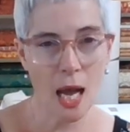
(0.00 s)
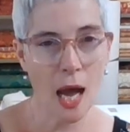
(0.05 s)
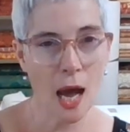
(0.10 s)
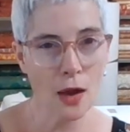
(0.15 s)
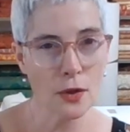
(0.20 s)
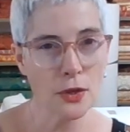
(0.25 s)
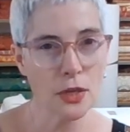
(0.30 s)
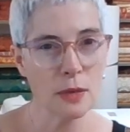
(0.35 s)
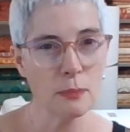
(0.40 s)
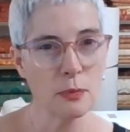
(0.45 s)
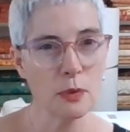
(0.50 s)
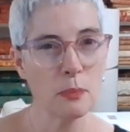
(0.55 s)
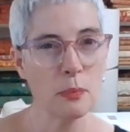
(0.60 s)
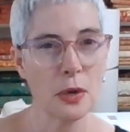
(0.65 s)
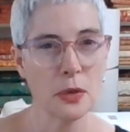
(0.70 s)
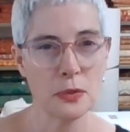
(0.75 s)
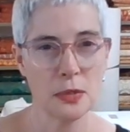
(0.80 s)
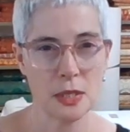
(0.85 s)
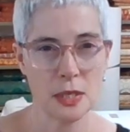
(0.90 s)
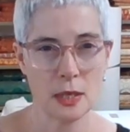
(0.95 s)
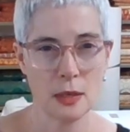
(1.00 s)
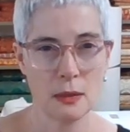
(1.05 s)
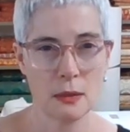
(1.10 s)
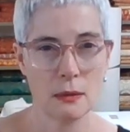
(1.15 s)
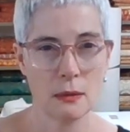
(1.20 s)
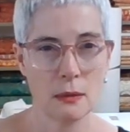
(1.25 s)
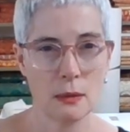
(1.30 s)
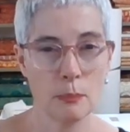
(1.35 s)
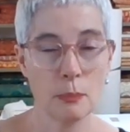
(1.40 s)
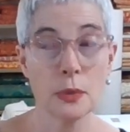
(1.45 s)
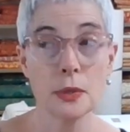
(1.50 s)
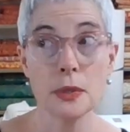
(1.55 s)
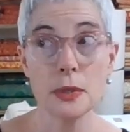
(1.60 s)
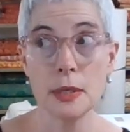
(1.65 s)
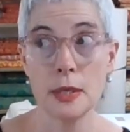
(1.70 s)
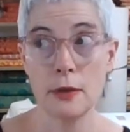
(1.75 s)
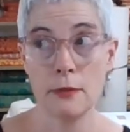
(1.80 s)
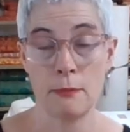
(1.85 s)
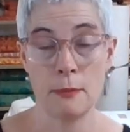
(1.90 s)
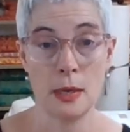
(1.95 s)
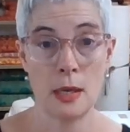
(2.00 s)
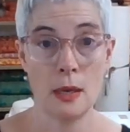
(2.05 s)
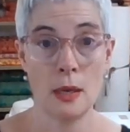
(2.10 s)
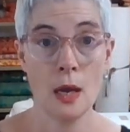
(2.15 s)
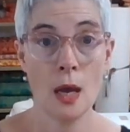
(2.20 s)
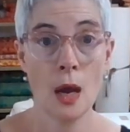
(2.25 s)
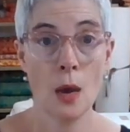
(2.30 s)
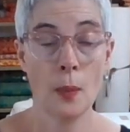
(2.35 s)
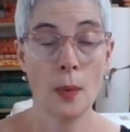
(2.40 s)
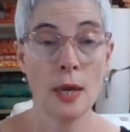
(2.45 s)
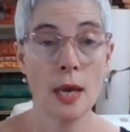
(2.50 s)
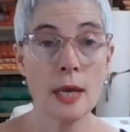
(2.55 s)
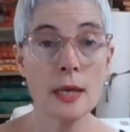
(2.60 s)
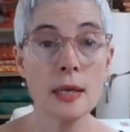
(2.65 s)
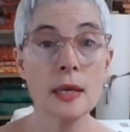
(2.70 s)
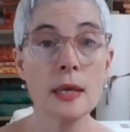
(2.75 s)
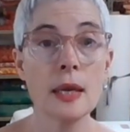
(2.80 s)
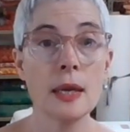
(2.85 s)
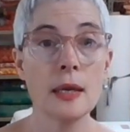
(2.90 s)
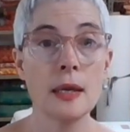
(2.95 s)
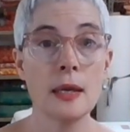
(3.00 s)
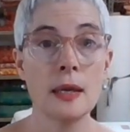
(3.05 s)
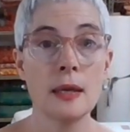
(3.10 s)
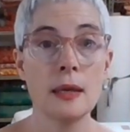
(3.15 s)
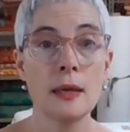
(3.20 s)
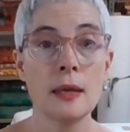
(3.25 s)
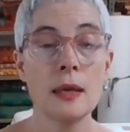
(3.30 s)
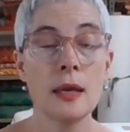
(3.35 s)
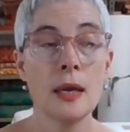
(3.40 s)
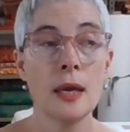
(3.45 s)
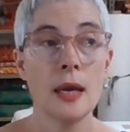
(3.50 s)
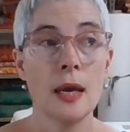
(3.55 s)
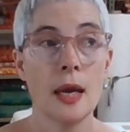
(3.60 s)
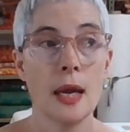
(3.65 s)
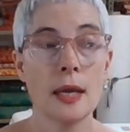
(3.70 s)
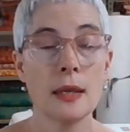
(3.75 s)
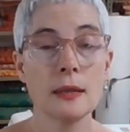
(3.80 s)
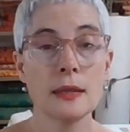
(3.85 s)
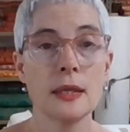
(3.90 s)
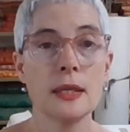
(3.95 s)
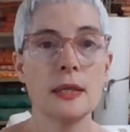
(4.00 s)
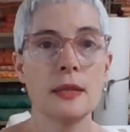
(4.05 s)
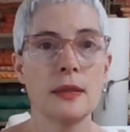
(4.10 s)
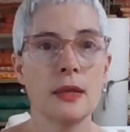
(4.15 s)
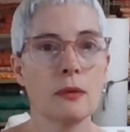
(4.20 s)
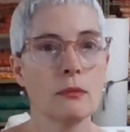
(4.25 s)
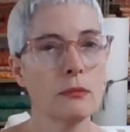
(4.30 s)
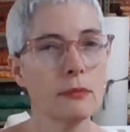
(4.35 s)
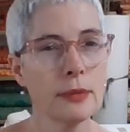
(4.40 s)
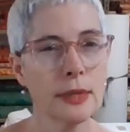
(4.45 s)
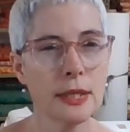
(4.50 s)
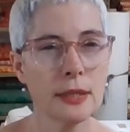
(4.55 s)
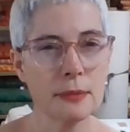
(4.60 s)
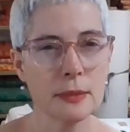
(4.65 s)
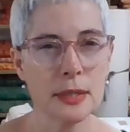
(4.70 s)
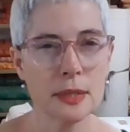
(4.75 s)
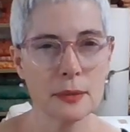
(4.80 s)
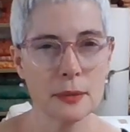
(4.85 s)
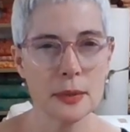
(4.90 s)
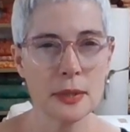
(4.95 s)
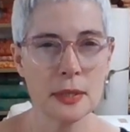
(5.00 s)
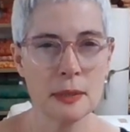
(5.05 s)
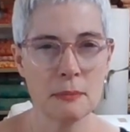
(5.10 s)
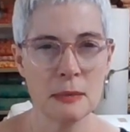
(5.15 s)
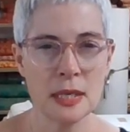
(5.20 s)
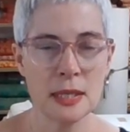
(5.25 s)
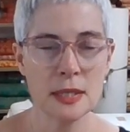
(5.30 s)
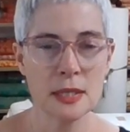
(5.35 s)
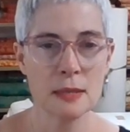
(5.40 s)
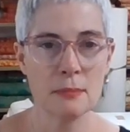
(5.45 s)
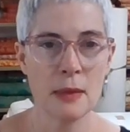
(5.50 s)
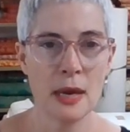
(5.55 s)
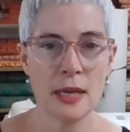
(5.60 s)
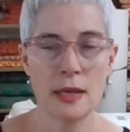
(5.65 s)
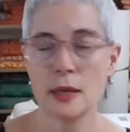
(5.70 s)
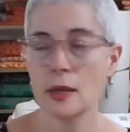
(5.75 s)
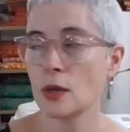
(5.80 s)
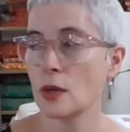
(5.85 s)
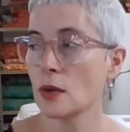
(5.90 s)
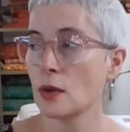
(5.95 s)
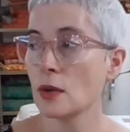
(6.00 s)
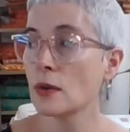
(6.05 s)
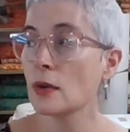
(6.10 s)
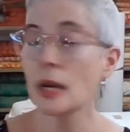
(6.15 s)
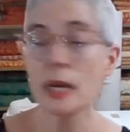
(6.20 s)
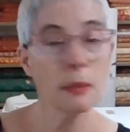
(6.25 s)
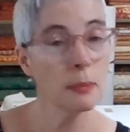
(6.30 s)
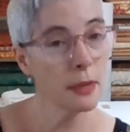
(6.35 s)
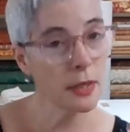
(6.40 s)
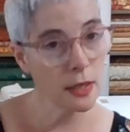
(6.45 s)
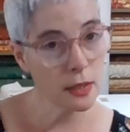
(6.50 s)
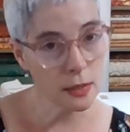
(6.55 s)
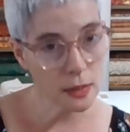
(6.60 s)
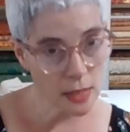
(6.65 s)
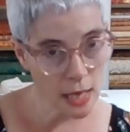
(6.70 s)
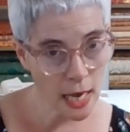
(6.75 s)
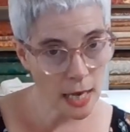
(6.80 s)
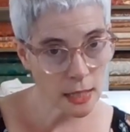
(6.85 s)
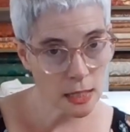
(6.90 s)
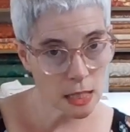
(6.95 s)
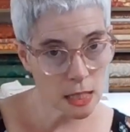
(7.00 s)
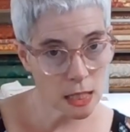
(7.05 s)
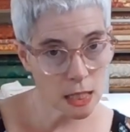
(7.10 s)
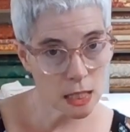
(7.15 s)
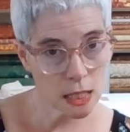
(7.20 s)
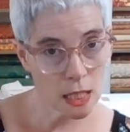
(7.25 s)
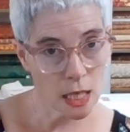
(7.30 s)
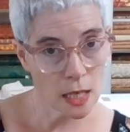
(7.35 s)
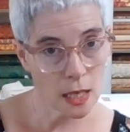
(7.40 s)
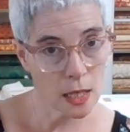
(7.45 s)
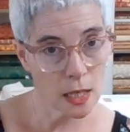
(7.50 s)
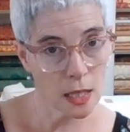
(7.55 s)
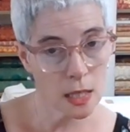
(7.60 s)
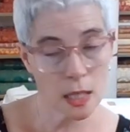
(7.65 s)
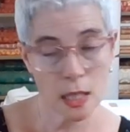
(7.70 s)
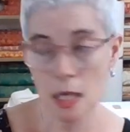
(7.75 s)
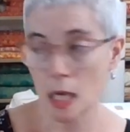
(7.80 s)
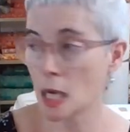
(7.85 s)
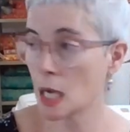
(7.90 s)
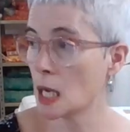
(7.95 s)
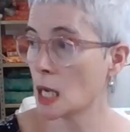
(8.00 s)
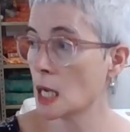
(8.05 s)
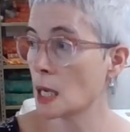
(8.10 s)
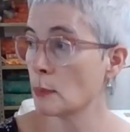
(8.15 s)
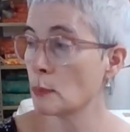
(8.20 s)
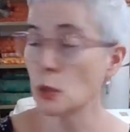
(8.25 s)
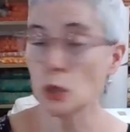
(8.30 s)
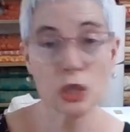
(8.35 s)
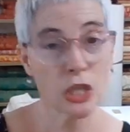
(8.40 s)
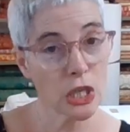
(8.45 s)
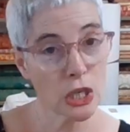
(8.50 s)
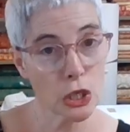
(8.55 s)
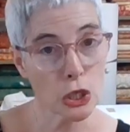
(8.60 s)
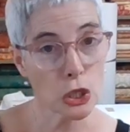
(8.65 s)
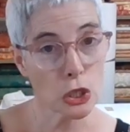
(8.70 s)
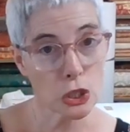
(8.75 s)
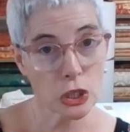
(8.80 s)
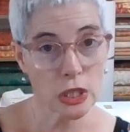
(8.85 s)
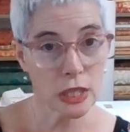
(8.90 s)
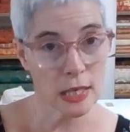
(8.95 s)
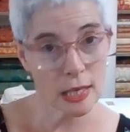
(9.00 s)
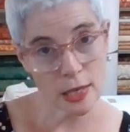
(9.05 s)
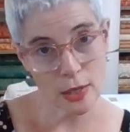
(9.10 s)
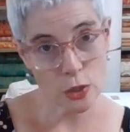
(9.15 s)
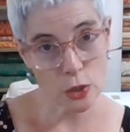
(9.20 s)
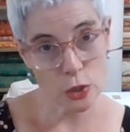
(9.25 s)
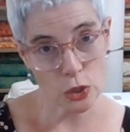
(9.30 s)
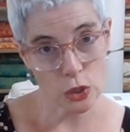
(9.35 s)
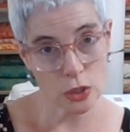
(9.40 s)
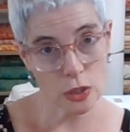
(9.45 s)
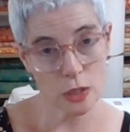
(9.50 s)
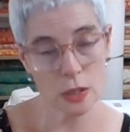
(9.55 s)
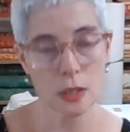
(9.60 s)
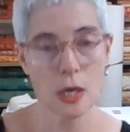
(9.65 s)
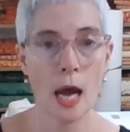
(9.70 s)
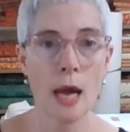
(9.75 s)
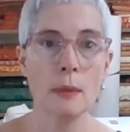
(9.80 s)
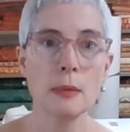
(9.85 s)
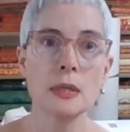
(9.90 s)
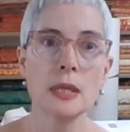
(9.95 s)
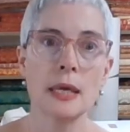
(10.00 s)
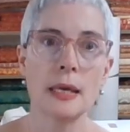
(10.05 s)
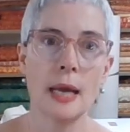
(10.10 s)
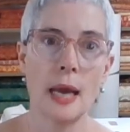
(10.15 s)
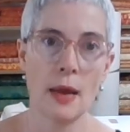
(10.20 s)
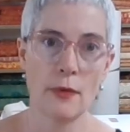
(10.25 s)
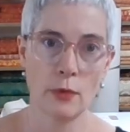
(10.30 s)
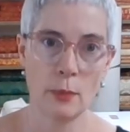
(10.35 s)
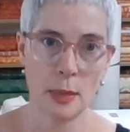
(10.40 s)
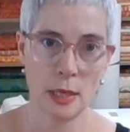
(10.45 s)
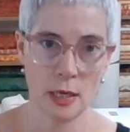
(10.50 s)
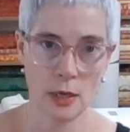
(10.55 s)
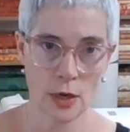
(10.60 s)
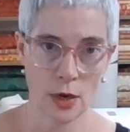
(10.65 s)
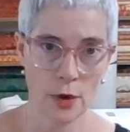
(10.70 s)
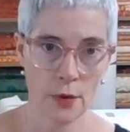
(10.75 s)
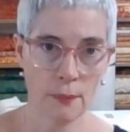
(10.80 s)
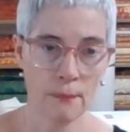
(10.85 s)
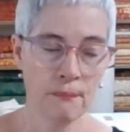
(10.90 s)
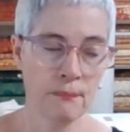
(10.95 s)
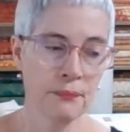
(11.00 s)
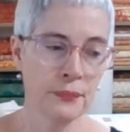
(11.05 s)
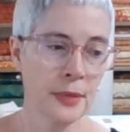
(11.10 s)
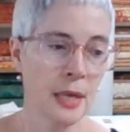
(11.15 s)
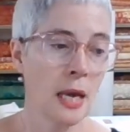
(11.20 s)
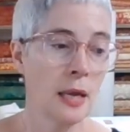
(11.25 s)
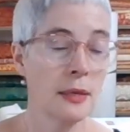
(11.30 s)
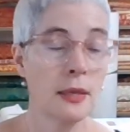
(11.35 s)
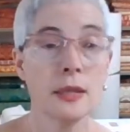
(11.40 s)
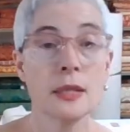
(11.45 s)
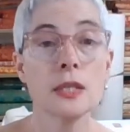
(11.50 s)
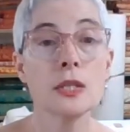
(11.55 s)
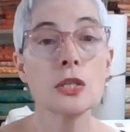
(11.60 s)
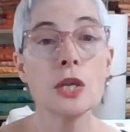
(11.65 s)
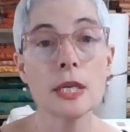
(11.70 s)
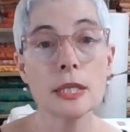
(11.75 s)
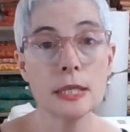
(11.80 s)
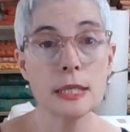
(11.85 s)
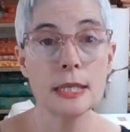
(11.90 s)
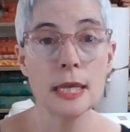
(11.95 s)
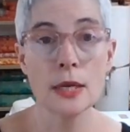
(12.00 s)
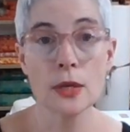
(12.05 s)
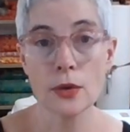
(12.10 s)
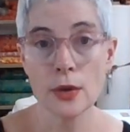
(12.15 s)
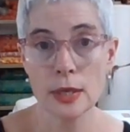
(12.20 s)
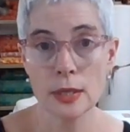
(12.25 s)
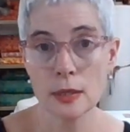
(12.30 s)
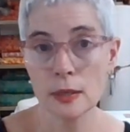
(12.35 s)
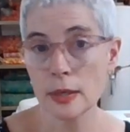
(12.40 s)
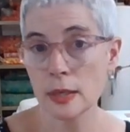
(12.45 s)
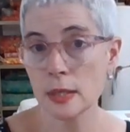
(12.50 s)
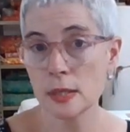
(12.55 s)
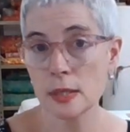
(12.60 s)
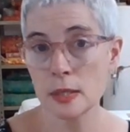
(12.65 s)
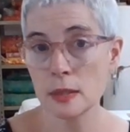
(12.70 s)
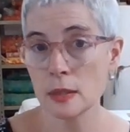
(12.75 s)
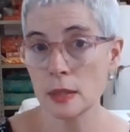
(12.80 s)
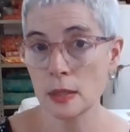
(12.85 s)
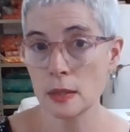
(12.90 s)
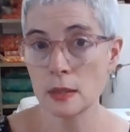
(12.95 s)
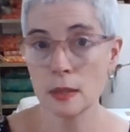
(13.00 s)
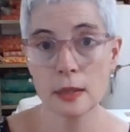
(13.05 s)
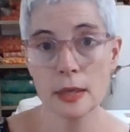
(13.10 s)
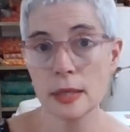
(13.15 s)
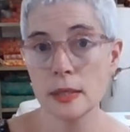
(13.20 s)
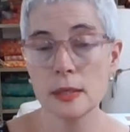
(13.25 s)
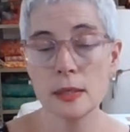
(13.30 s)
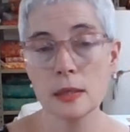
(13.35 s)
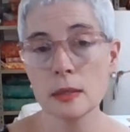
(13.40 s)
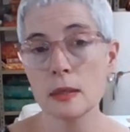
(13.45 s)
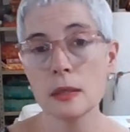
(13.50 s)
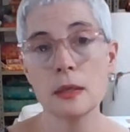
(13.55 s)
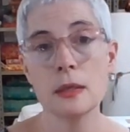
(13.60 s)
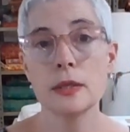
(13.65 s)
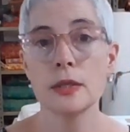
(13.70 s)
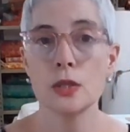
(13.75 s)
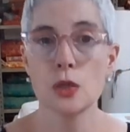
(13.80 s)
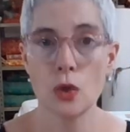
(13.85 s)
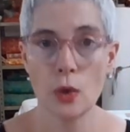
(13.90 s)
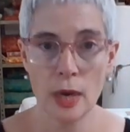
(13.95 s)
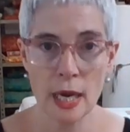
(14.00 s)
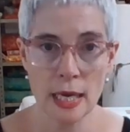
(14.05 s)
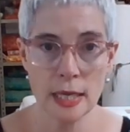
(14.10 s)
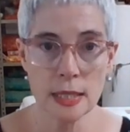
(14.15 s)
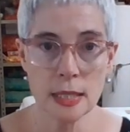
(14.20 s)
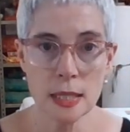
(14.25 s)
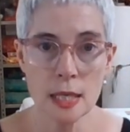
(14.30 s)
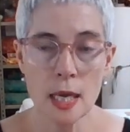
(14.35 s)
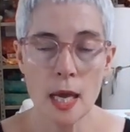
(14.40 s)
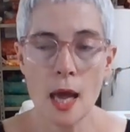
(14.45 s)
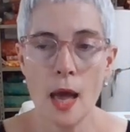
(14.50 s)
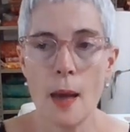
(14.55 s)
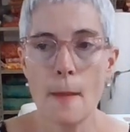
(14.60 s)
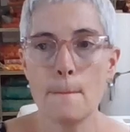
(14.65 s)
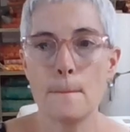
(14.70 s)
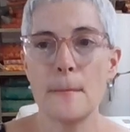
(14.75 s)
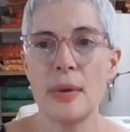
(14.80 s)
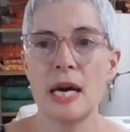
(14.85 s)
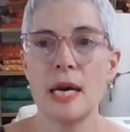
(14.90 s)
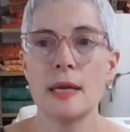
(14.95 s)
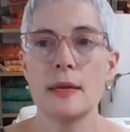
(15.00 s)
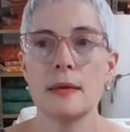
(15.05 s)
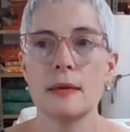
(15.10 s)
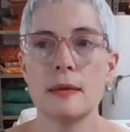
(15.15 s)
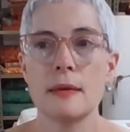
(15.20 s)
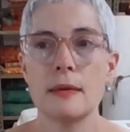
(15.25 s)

I'll keep you posted. Believe me, when I can get in a linen that really, really, really meets my incredibly exacting and particular standards, I will let everybody know. Now, that's not to denigrate the Legacy linen. The Legacy linen is great, but